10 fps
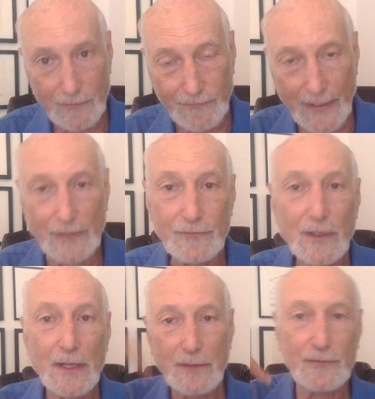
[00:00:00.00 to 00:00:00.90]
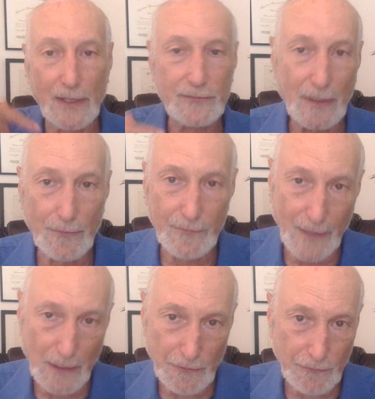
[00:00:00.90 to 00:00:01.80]
your face, because that's how the
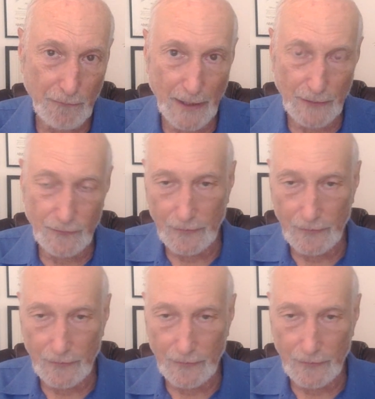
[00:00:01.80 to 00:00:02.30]
virus rides